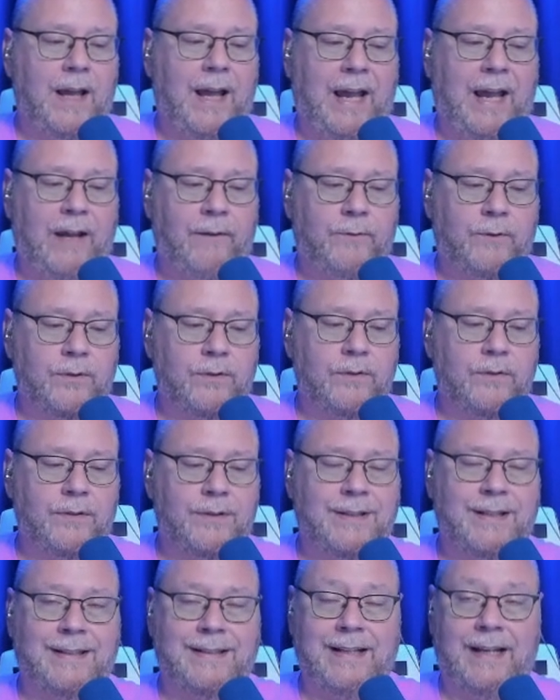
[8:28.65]
After
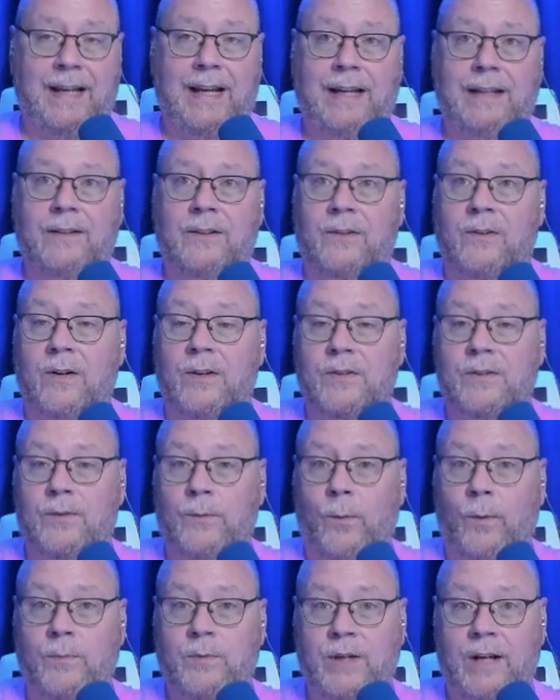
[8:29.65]
today, there are
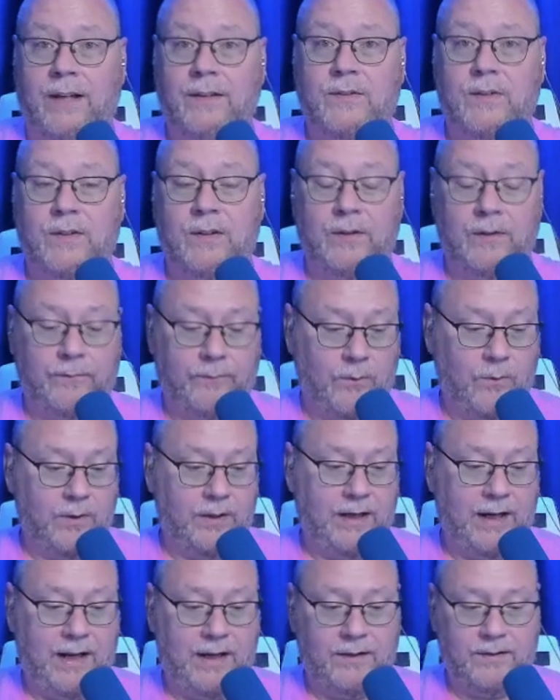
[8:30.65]
storm chances in the
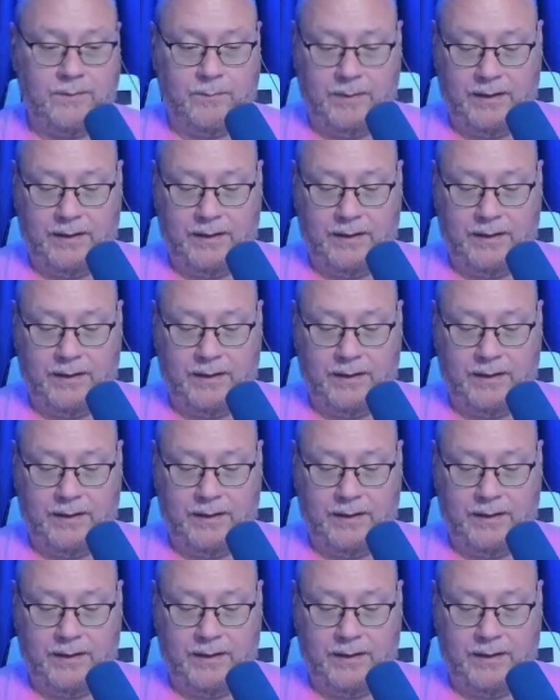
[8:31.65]
forecast.